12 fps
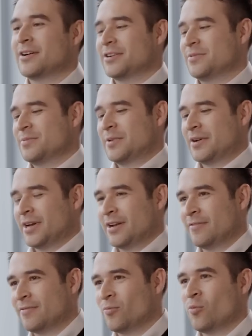talk to me about
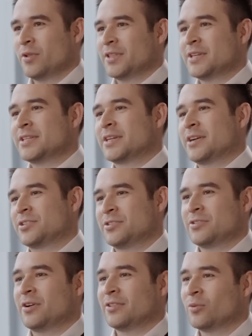kind of what the
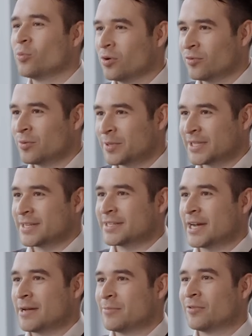discussions are in the war room at that
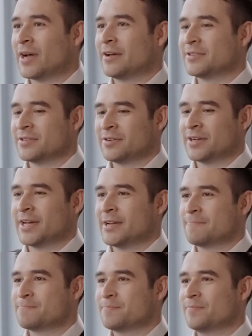time around,
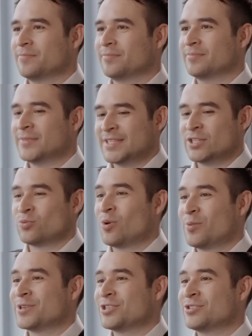okay, this is
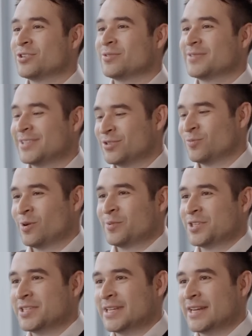what we should do, this is where
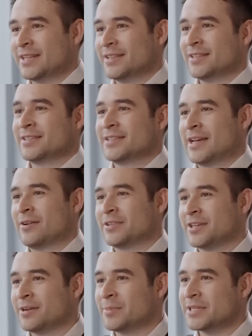we should send it, this is how
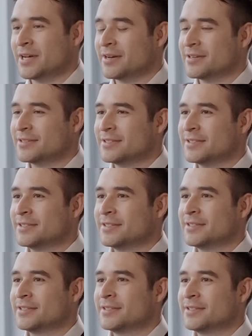it's going to be
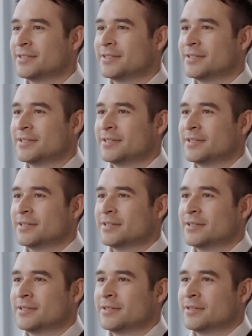done.